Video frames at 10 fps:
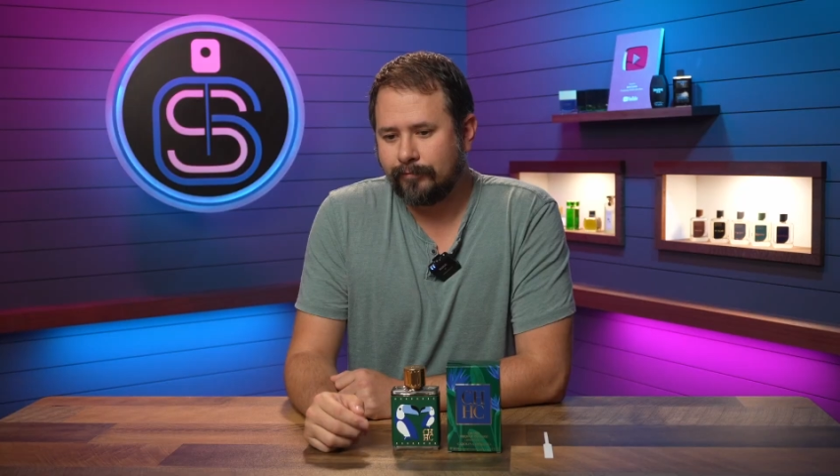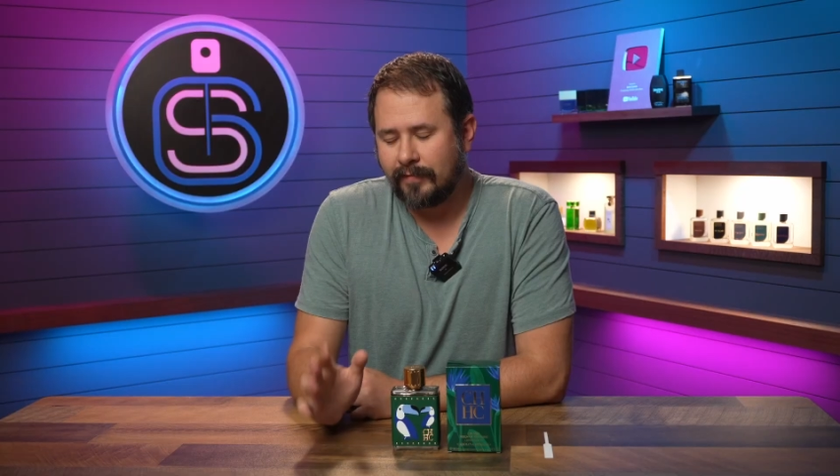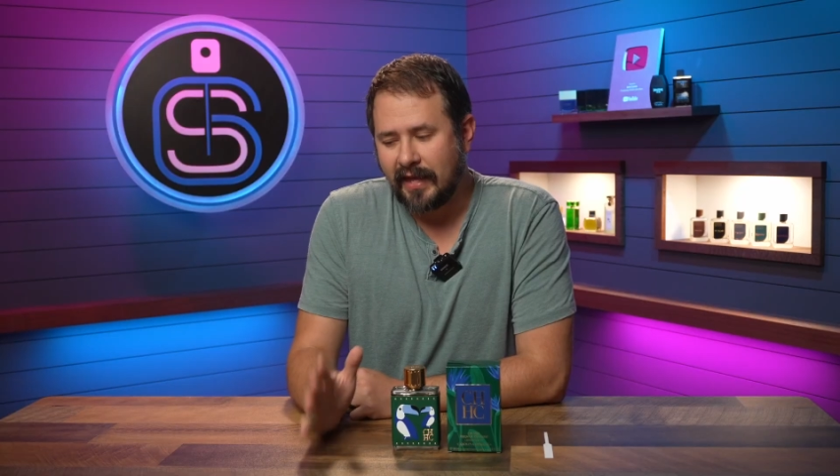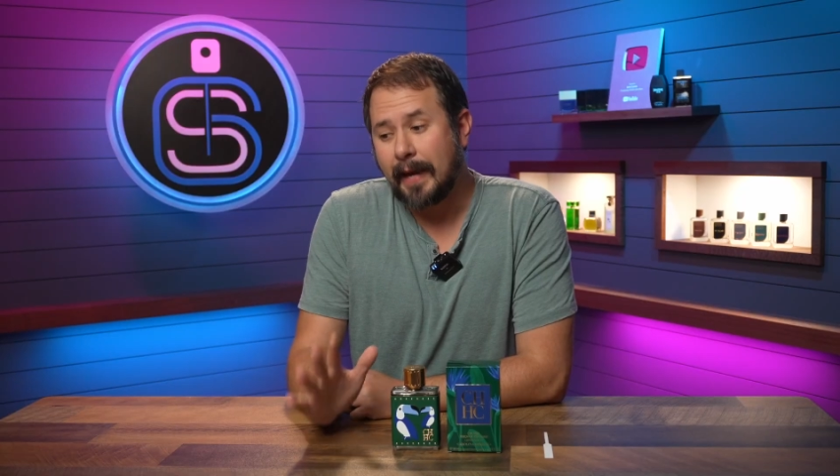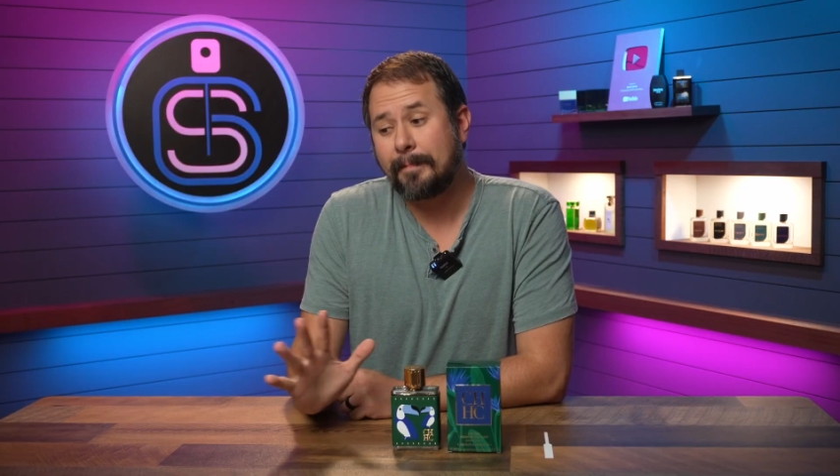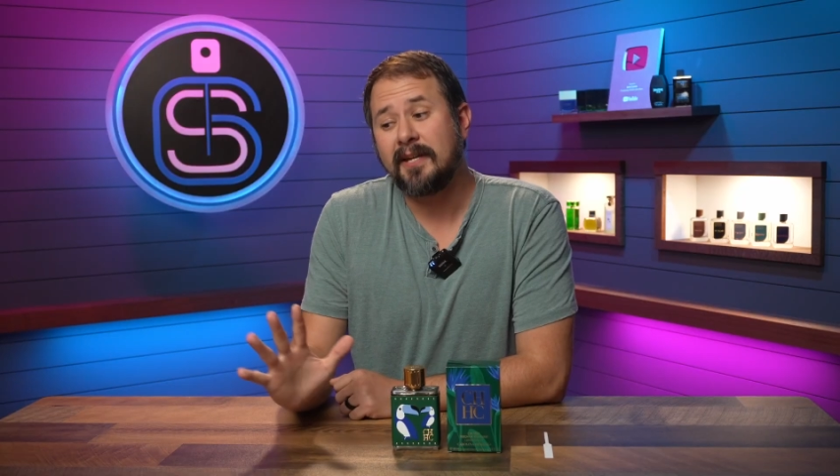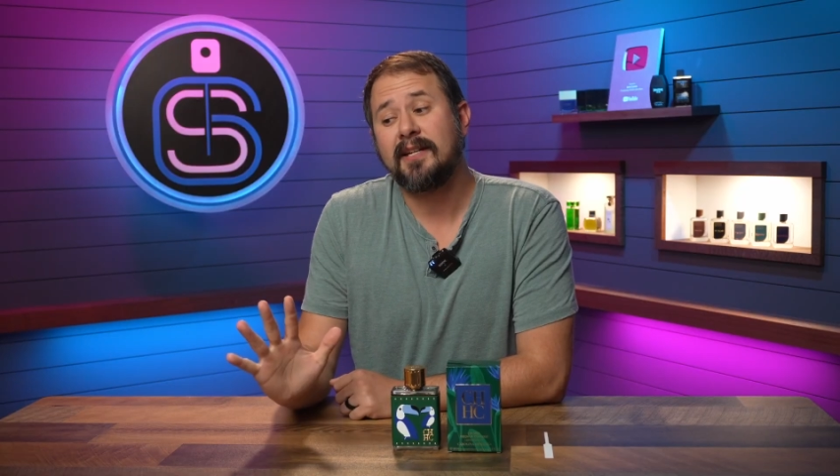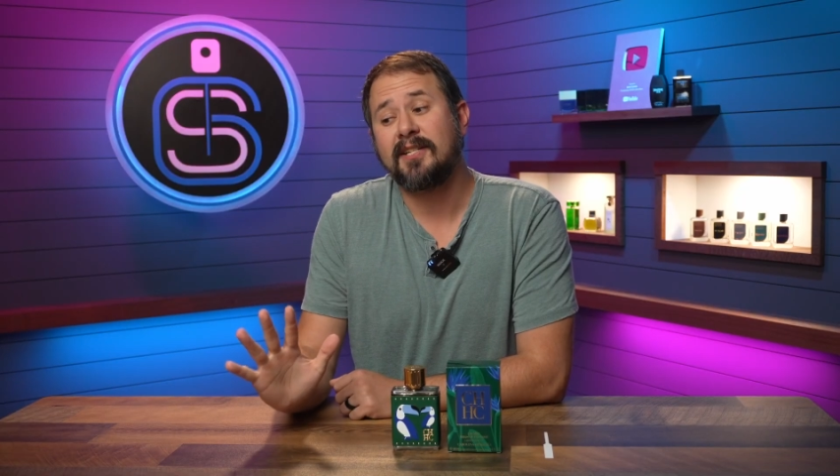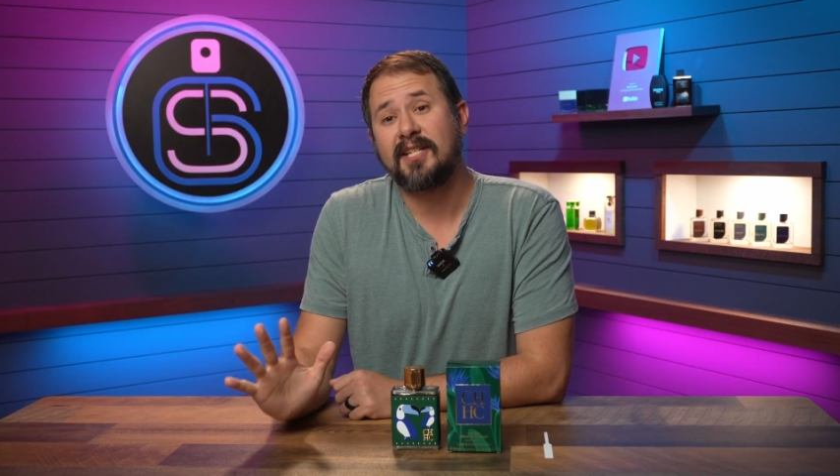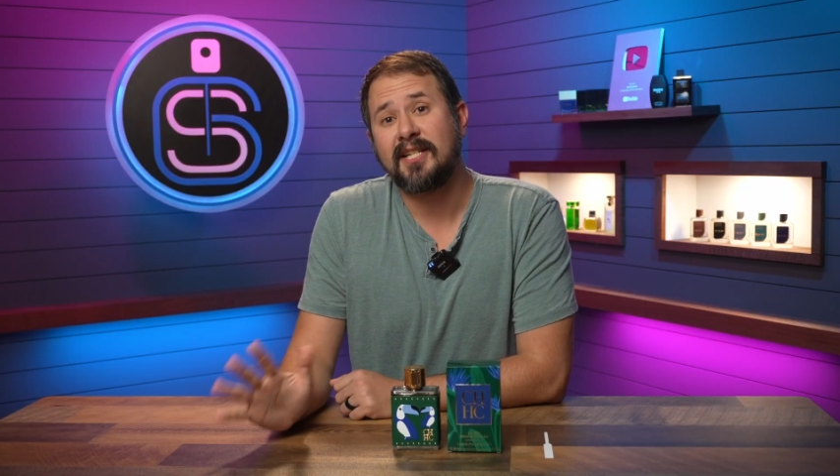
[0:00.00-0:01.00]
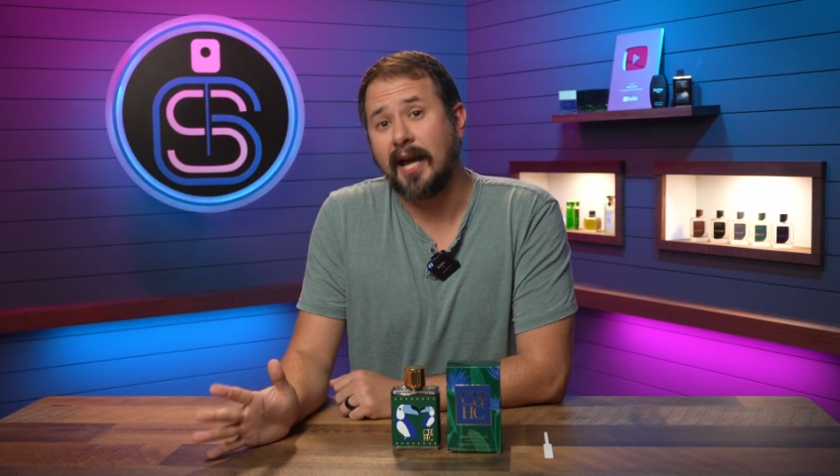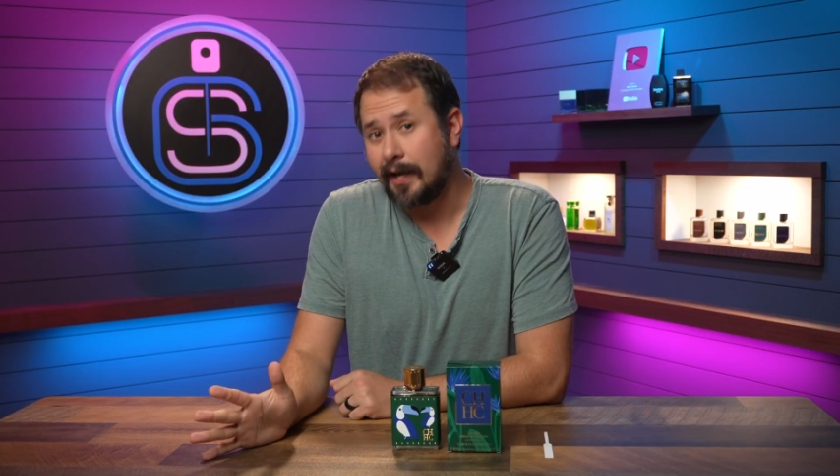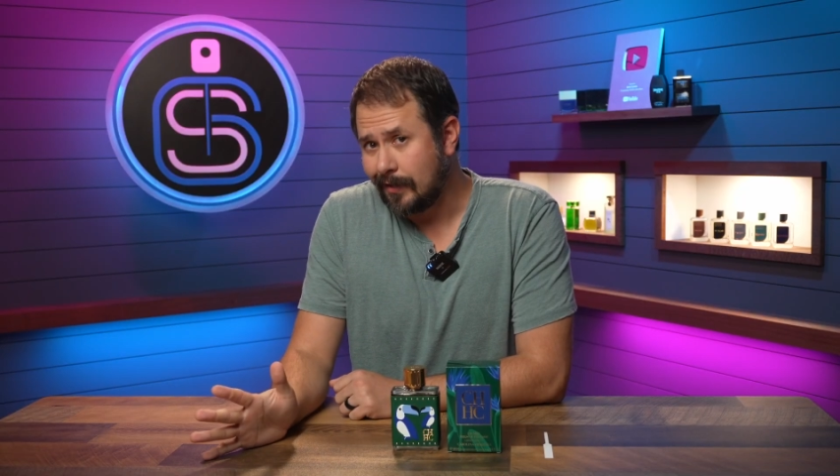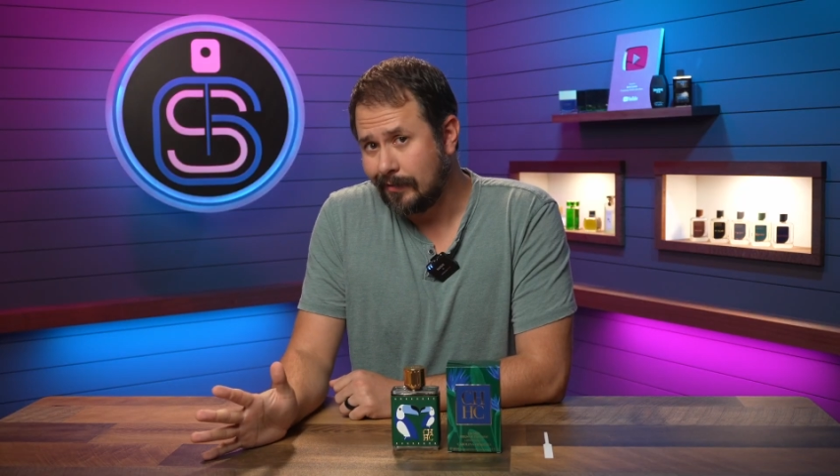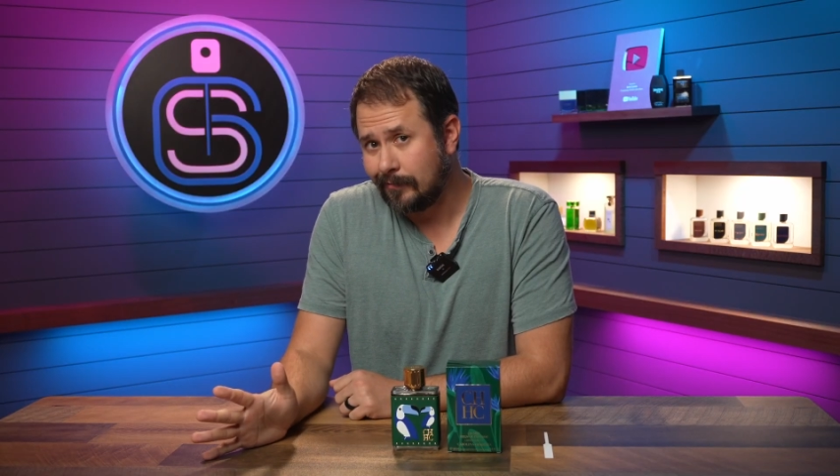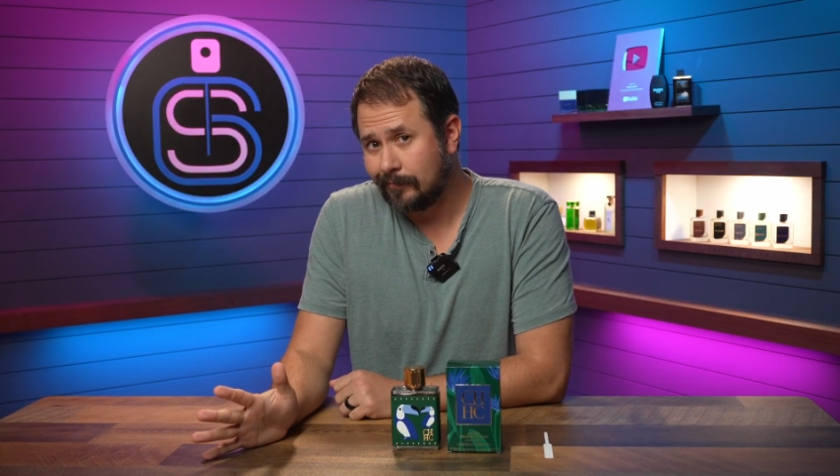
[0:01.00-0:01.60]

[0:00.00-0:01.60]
That being said,